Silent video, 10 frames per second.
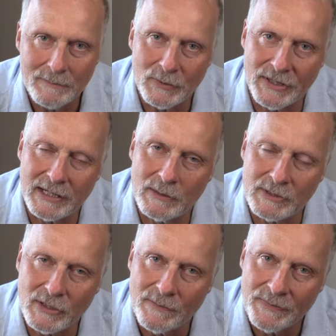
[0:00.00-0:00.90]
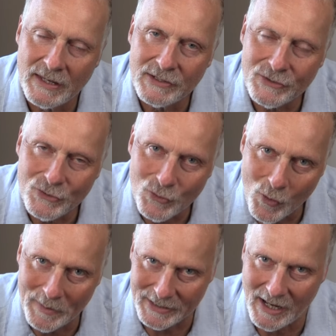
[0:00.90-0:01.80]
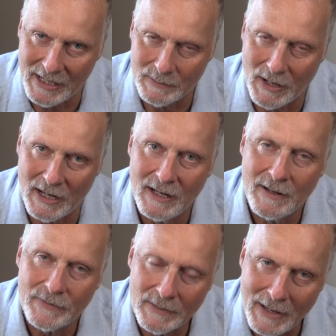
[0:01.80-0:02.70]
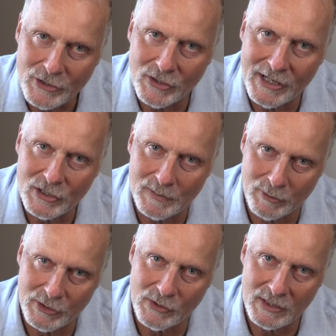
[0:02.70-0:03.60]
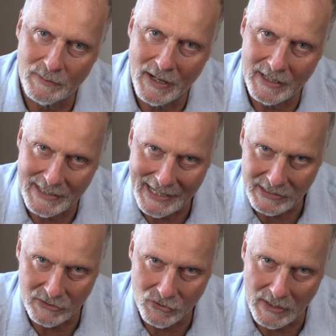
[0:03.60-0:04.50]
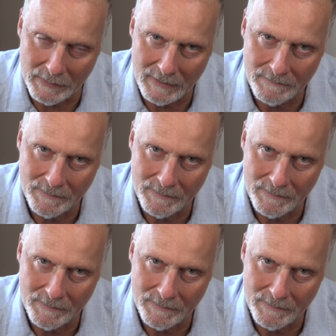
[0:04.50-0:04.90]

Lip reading: But then he was traumatized by the imagination produced by his acid trip.